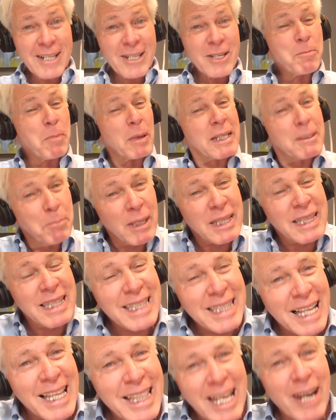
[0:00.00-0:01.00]
But
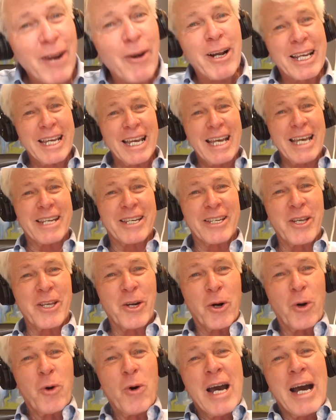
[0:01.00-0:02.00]
there again,
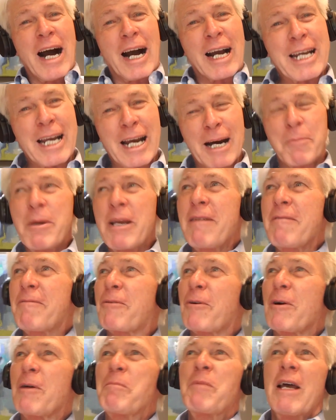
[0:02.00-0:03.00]
coming
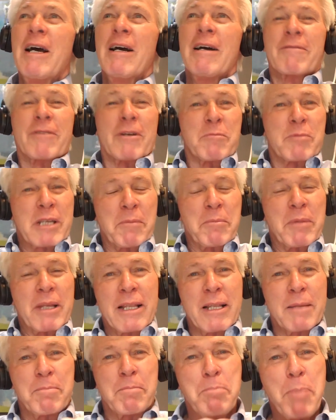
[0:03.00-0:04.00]
from something
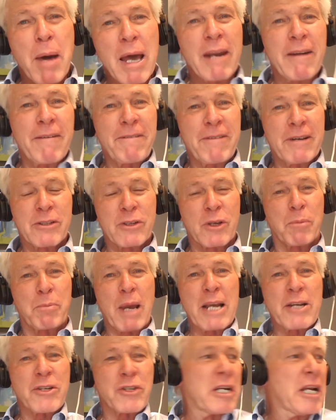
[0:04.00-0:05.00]
that benefits a
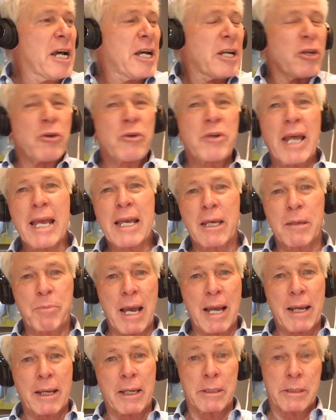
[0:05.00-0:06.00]
patient, you take it
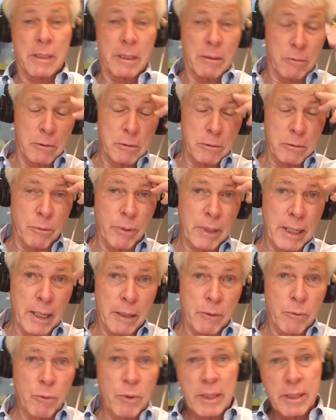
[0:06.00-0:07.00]
back and say, "Oh, we got
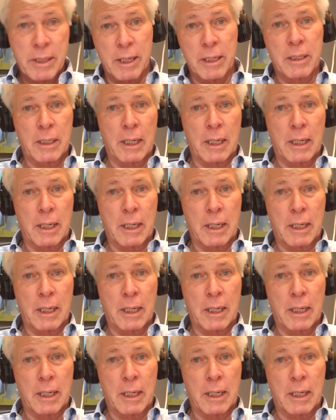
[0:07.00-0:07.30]
to rethink